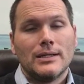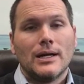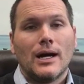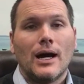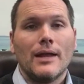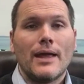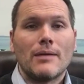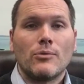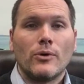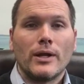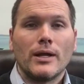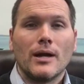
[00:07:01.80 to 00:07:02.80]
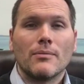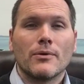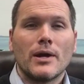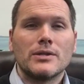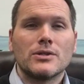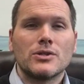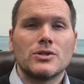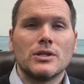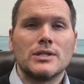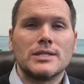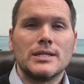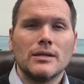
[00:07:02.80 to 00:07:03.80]
On that point, appraisers
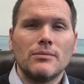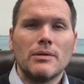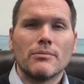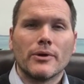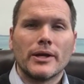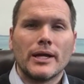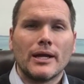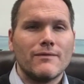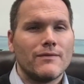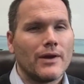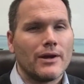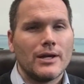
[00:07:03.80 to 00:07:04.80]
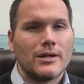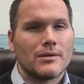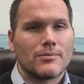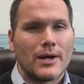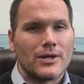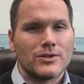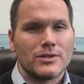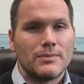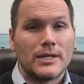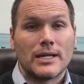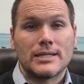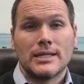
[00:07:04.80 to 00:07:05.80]
should still be bringing in very good appraisals
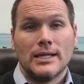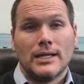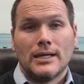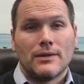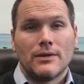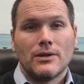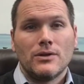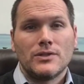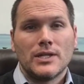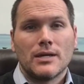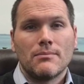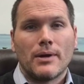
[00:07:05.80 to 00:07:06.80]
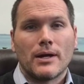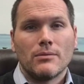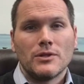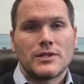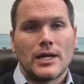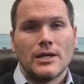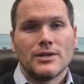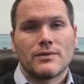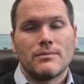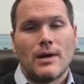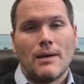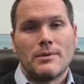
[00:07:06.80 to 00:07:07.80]
because they're using comparable sales
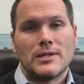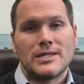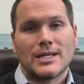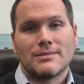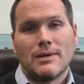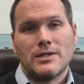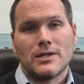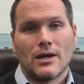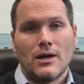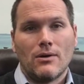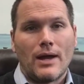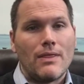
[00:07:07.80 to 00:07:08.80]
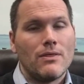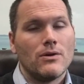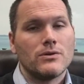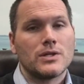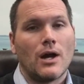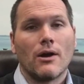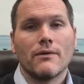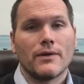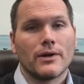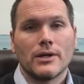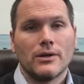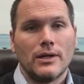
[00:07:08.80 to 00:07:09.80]
from up to 6 months ago, and those are
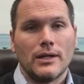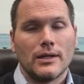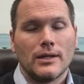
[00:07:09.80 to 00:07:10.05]
very good.